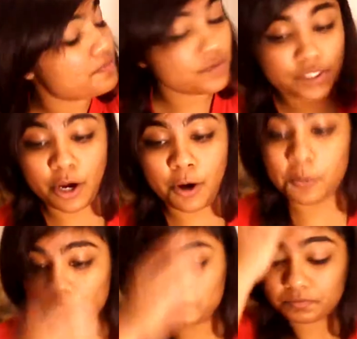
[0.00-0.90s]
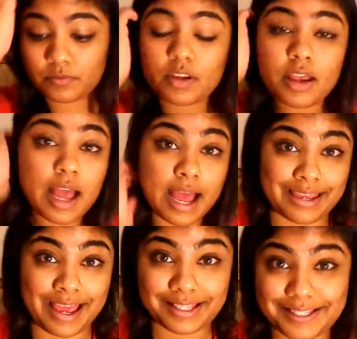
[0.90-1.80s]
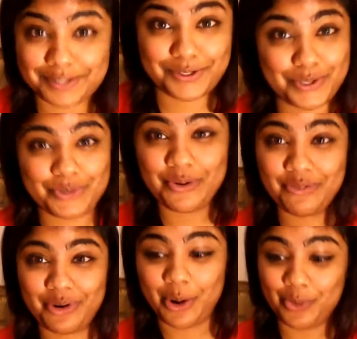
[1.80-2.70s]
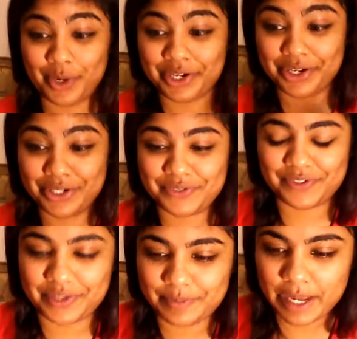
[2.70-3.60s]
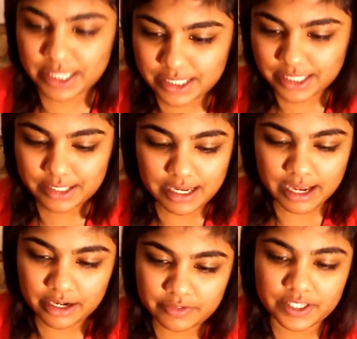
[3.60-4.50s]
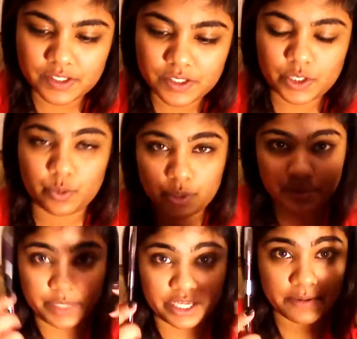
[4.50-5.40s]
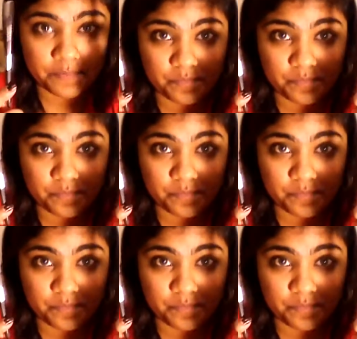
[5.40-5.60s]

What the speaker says: So I guess the 2 overall winners for the best out of these 2 would be